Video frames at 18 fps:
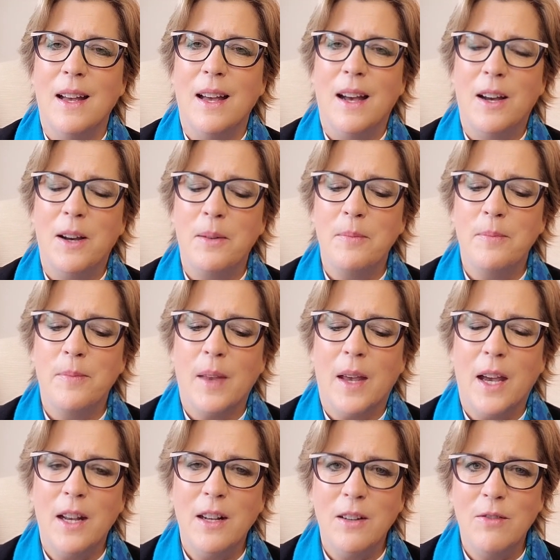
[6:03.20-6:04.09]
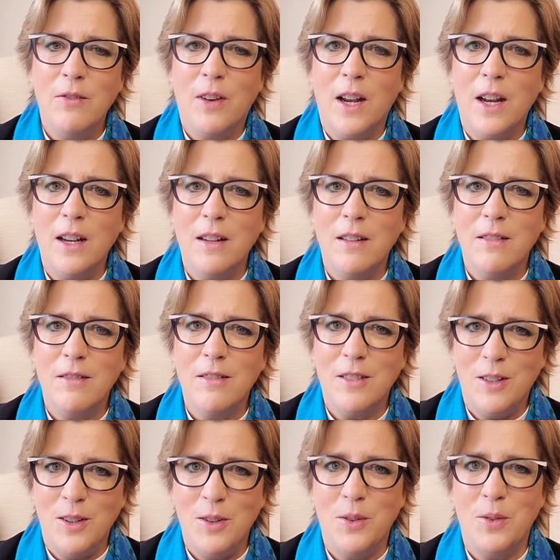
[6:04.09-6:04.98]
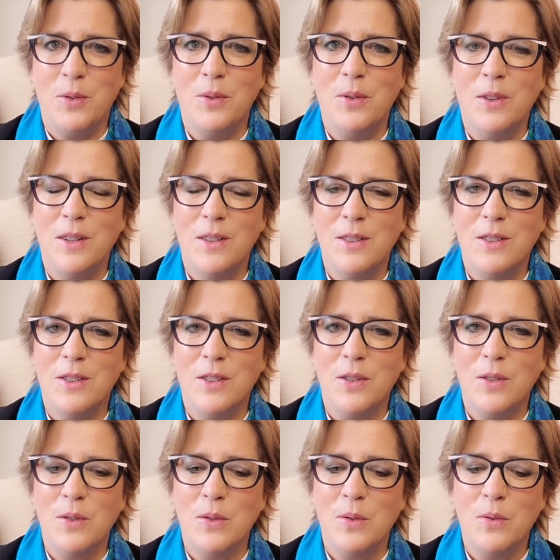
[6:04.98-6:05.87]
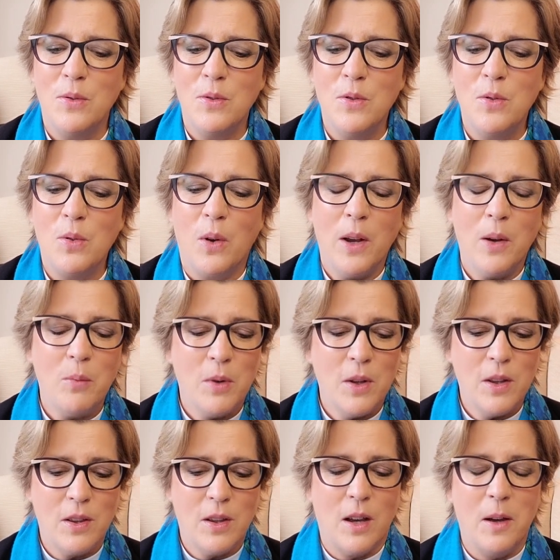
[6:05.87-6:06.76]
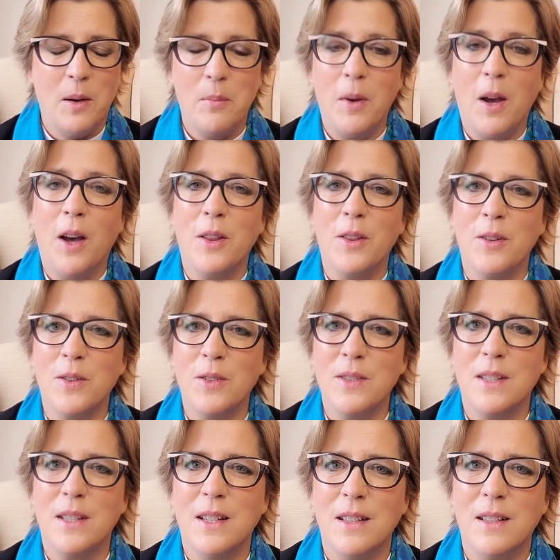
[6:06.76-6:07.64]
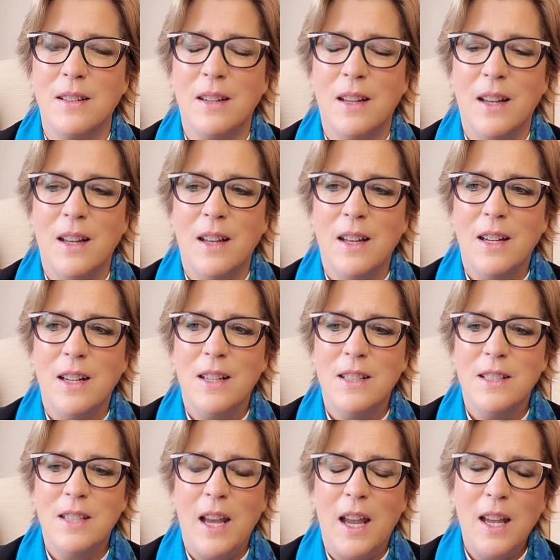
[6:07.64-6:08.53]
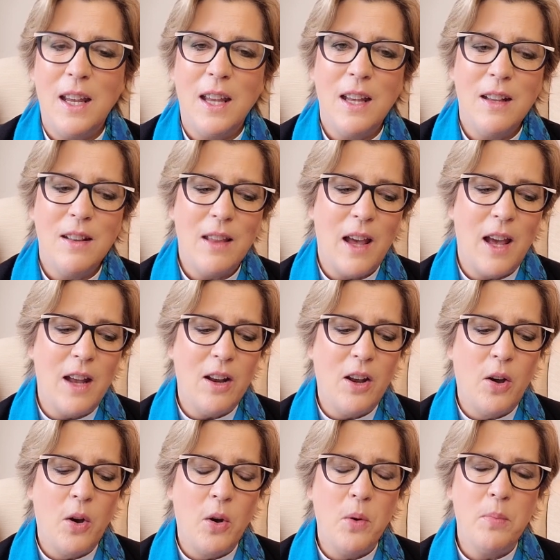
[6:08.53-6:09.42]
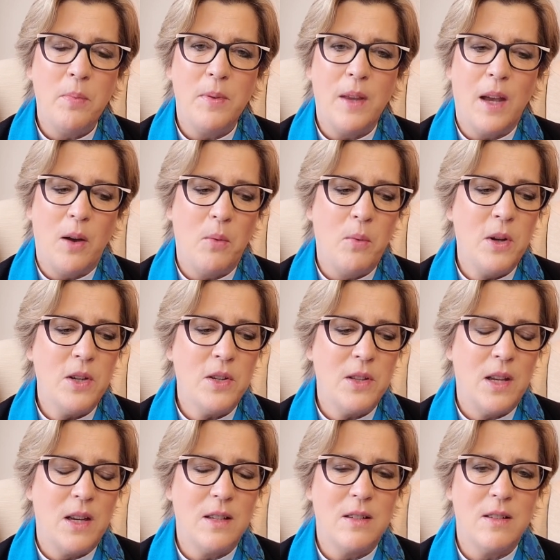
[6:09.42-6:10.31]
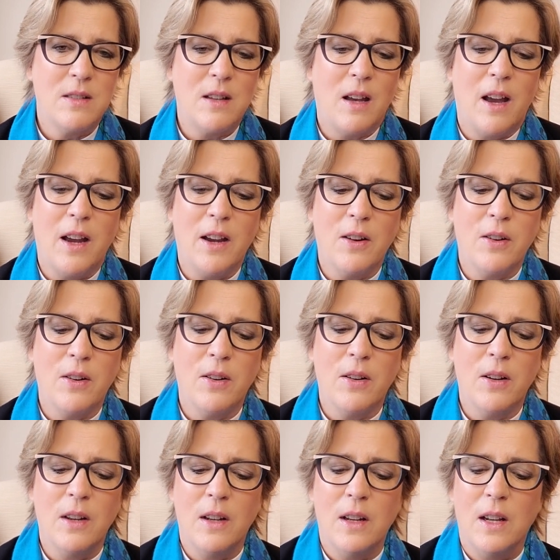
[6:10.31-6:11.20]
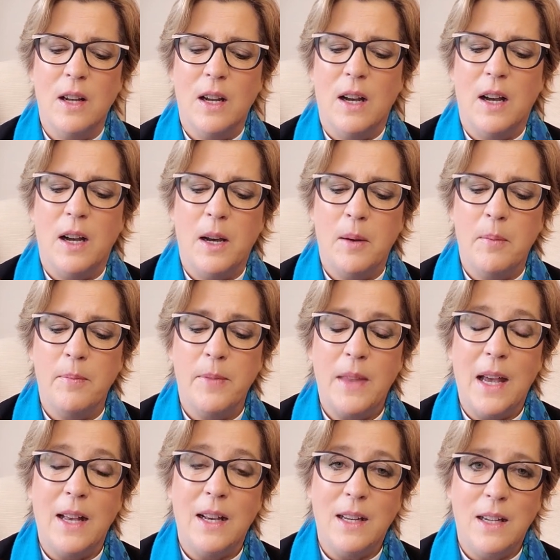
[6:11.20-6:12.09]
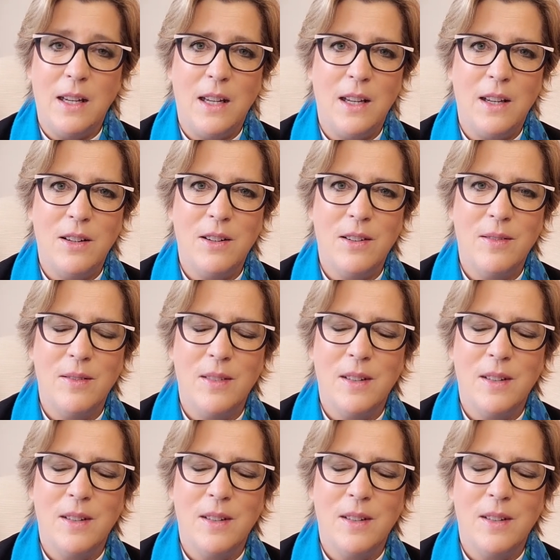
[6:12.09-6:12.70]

I'd invite you to join with others in taking that hope, that wish, that desire, that need,